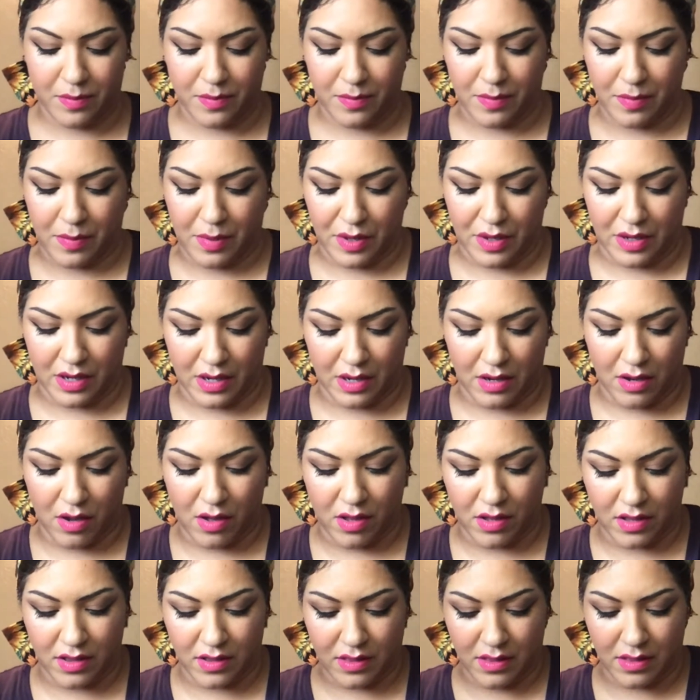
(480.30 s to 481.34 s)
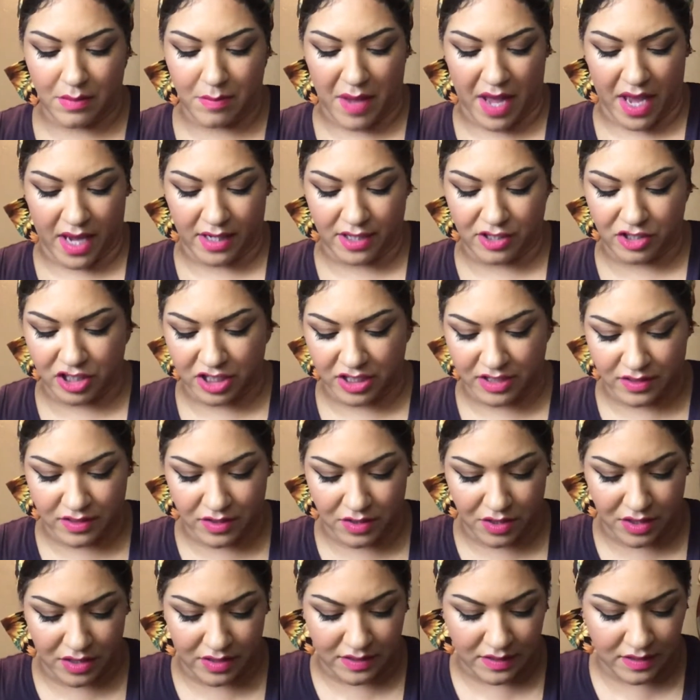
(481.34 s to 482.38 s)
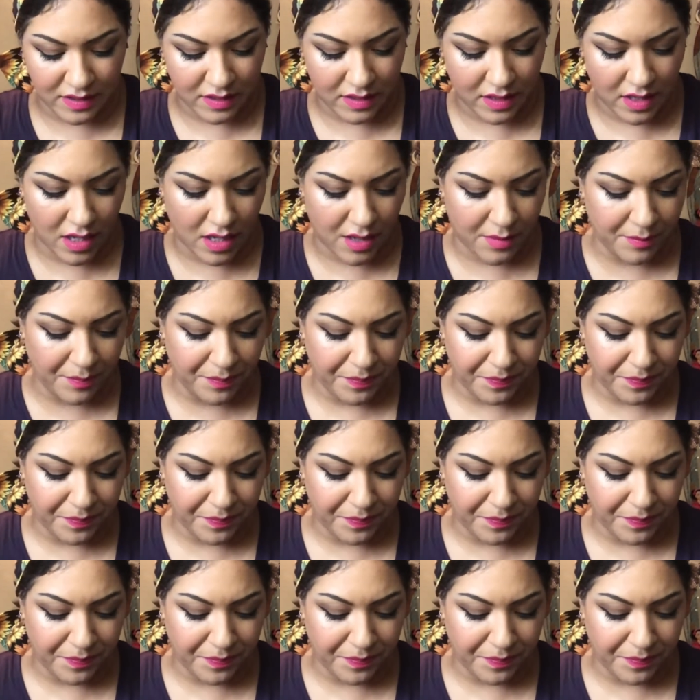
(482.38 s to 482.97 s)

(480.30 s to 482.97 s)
put it on the packaging so you can see.